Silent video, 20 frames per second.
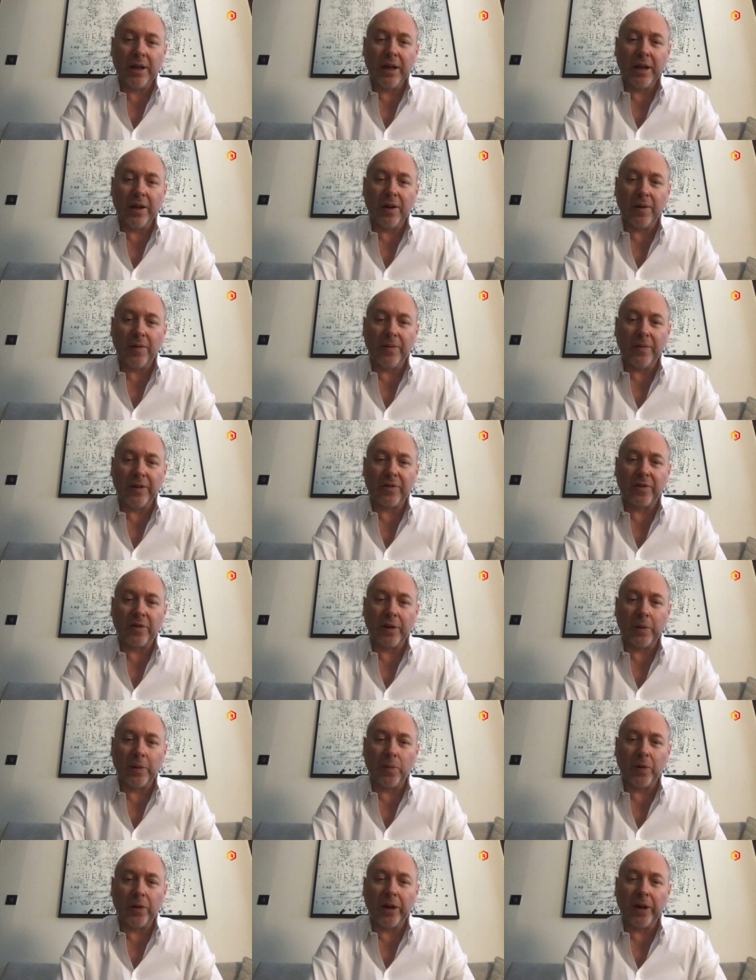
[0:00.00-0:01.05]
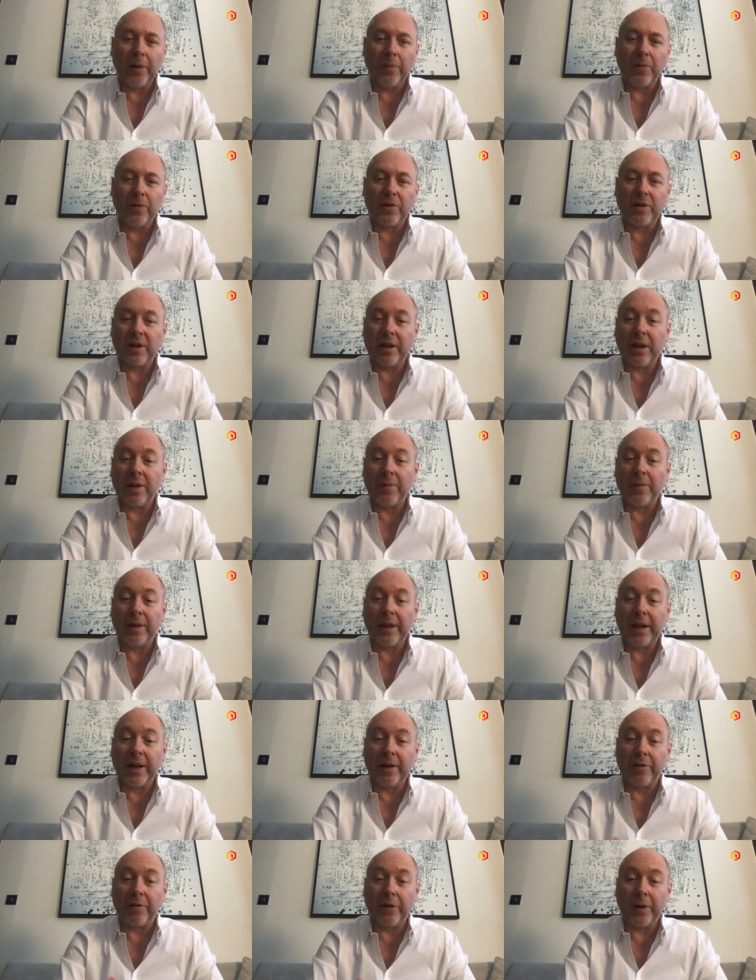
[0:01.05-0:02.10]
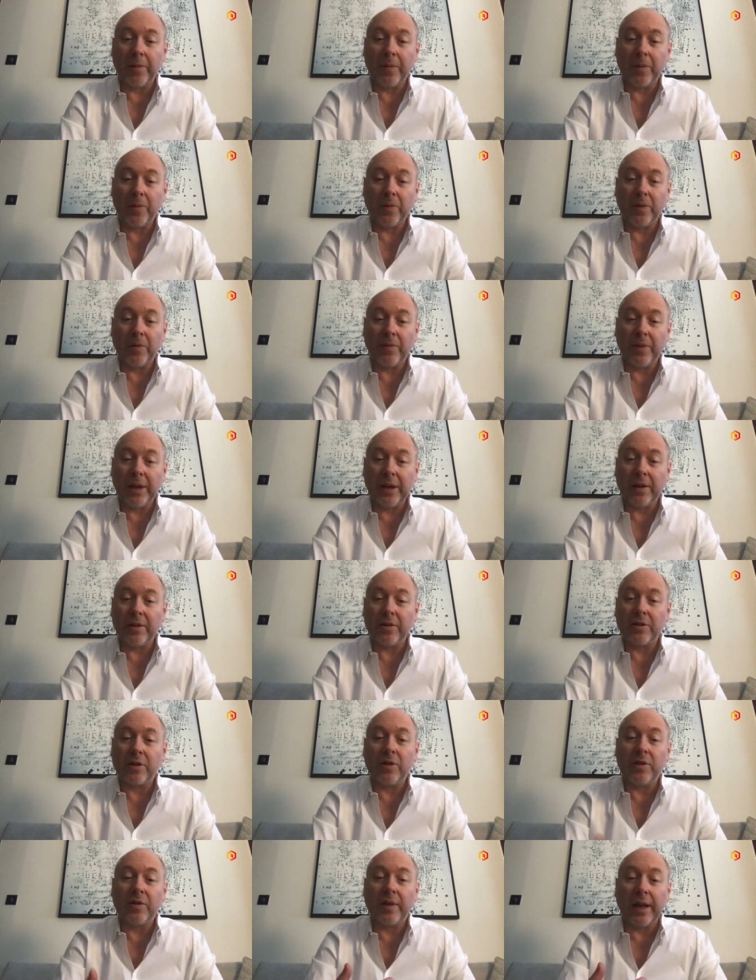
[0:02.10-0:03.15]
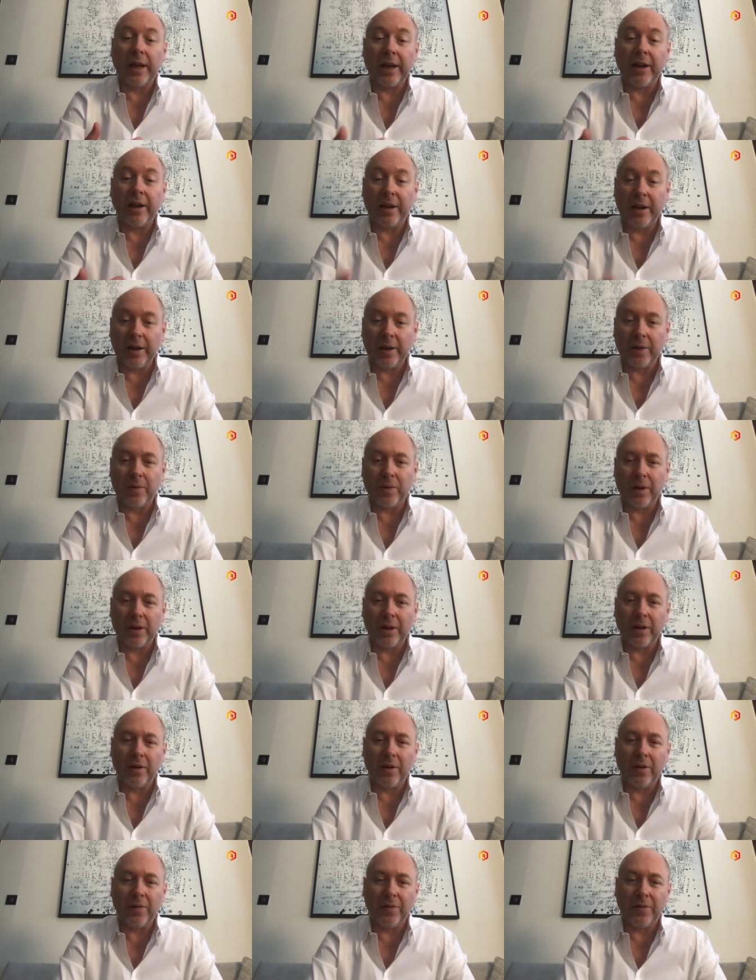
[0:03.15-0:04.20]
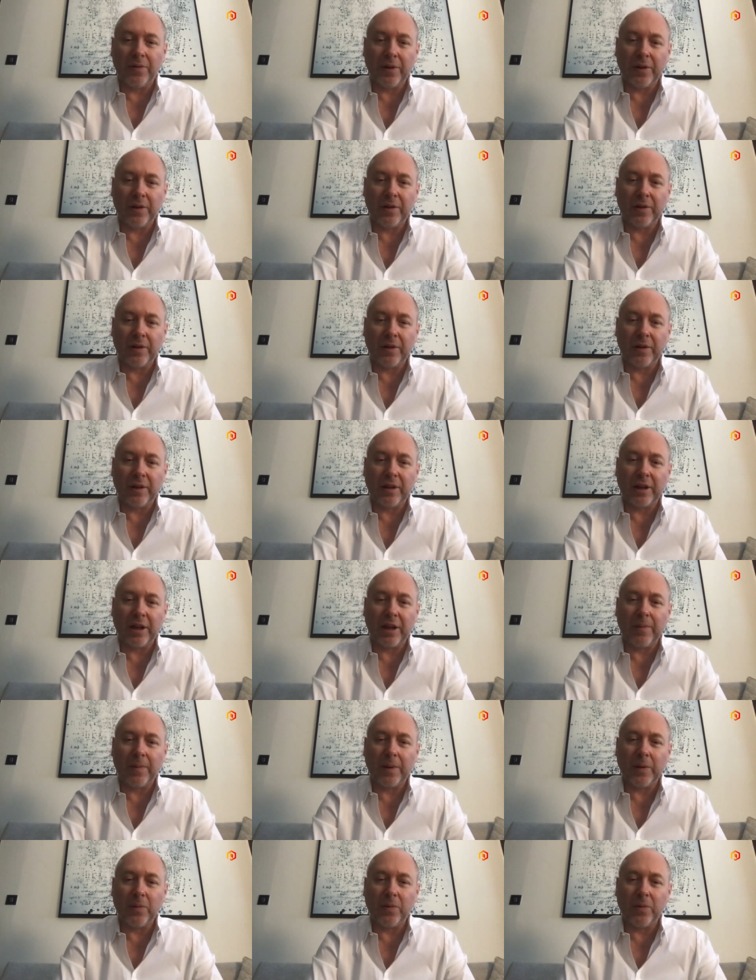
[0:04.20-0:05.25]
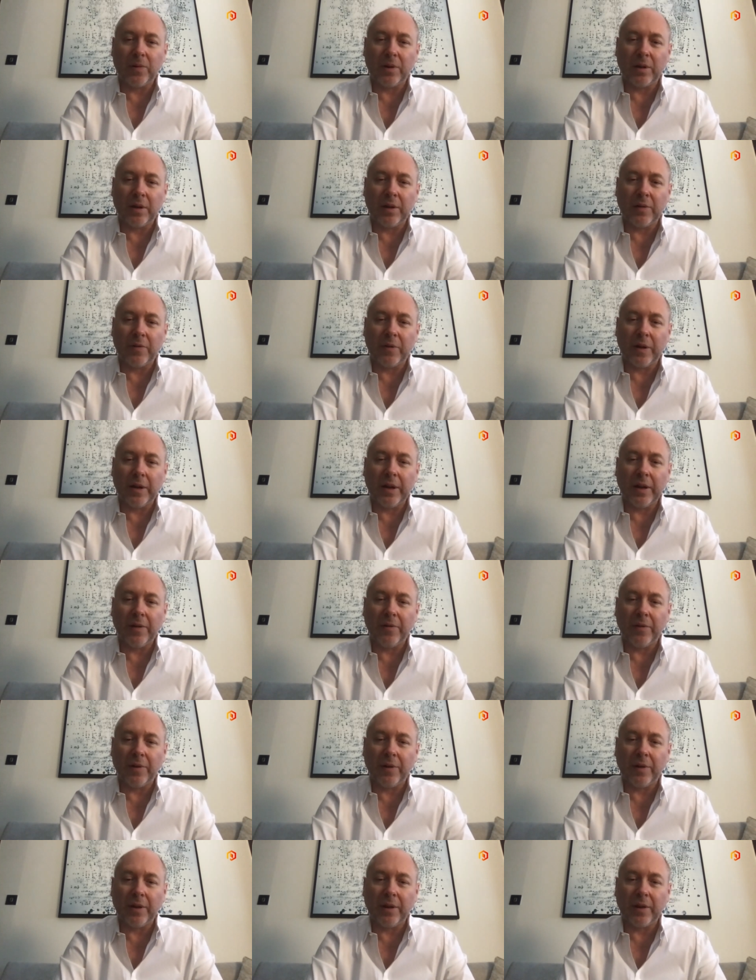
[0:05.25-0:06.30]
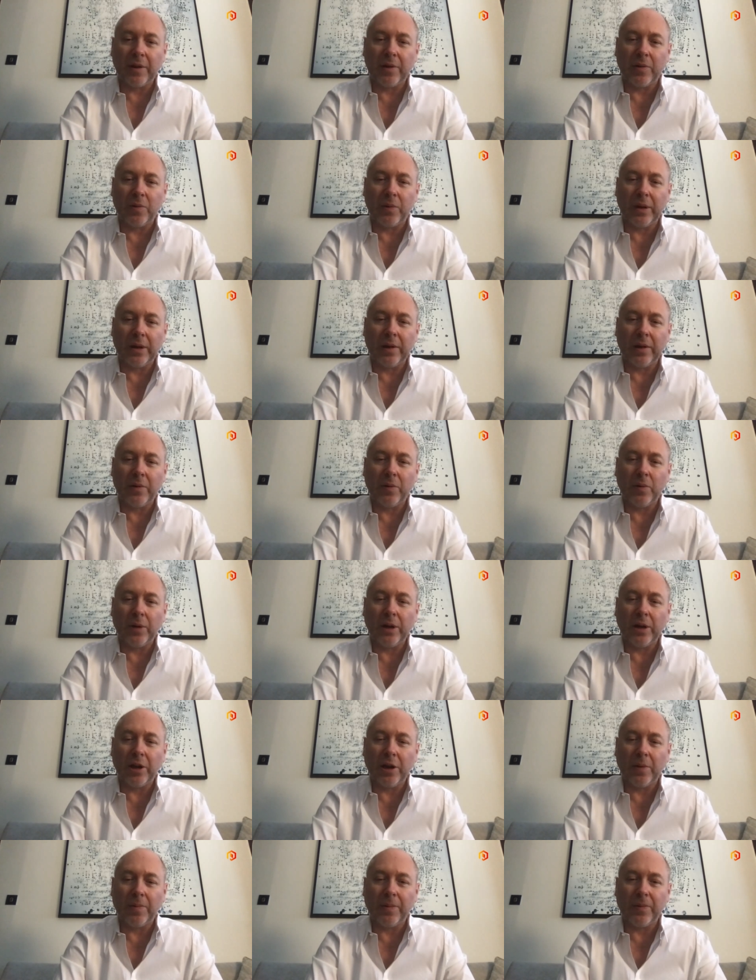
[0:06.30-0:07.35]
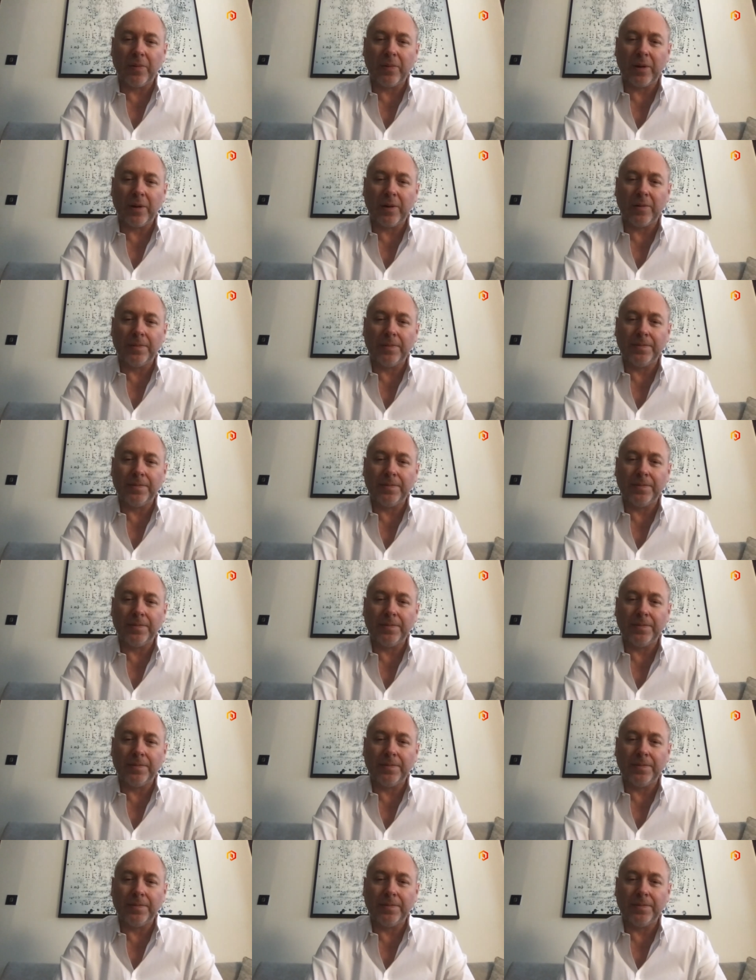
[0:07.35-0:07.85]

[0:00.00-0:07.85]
And obviously, we're able to come to that agreement with the vendors because they are equally confident that the company will deliver everything that we, we hope it will.